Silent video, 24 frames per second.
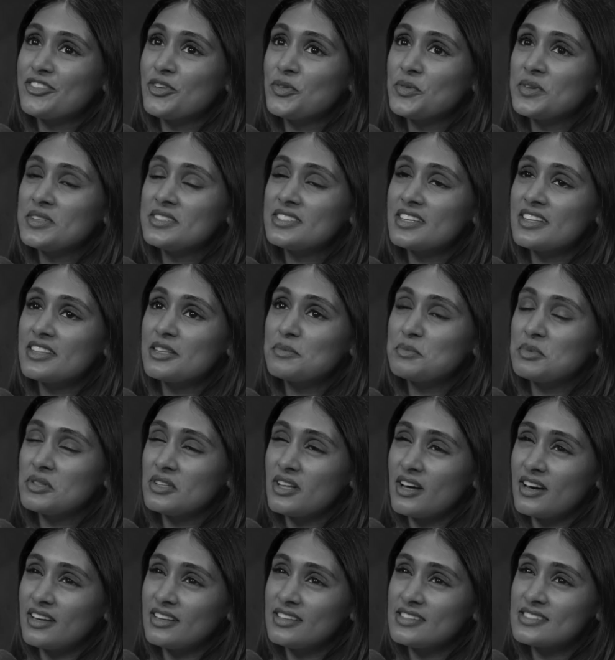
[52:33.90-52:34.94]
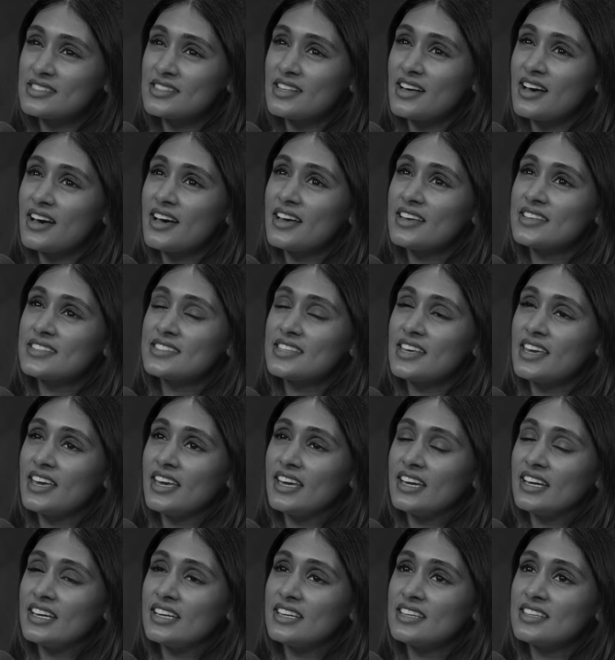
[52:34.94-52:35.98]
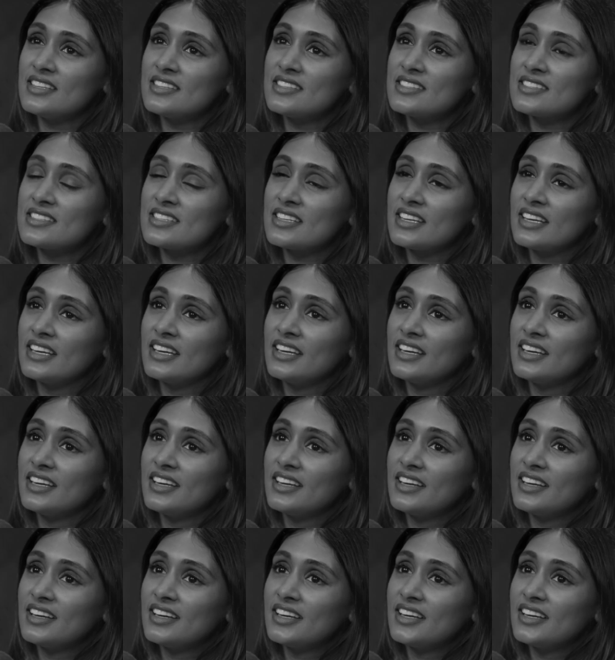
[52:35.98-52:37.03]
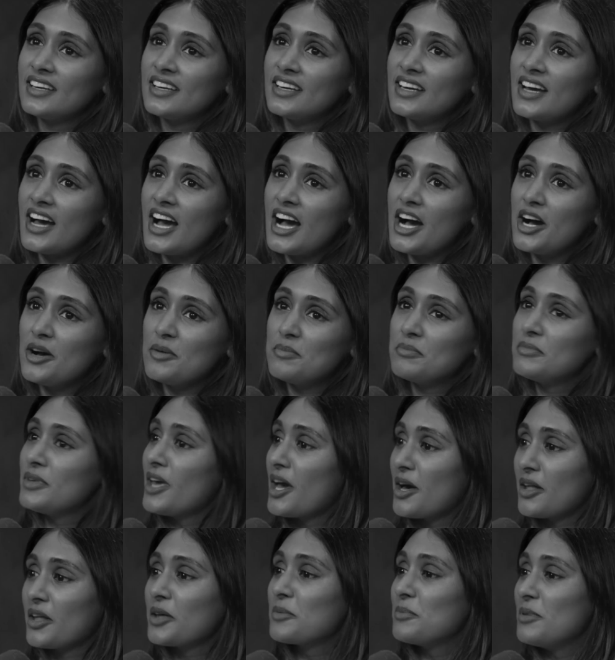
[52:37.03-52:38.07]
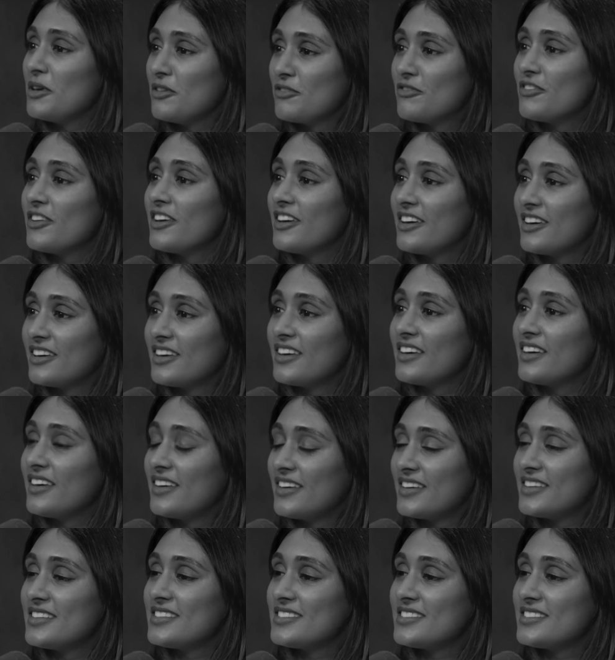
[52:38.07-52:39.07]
only done the Pilates class and yeah, like Be Fit and